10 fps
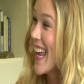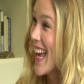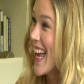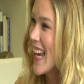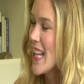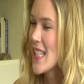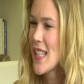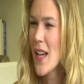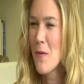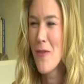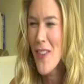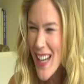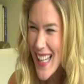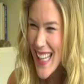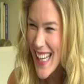Yeah, he's like,
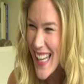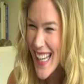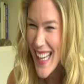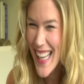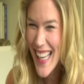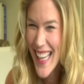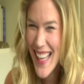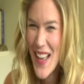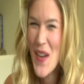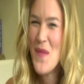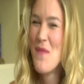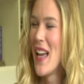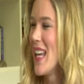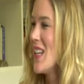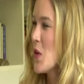really? But
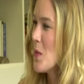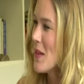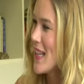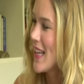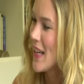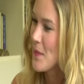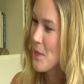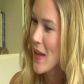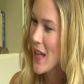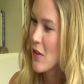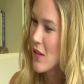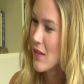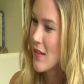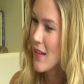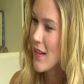he normally,
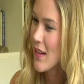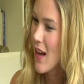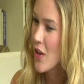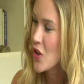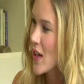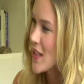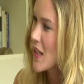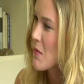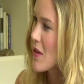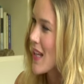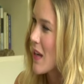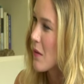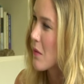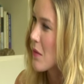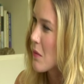I'll try to communicate
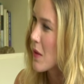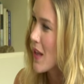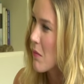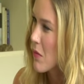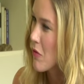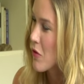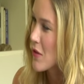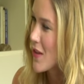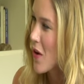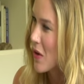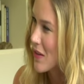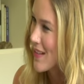with him through song,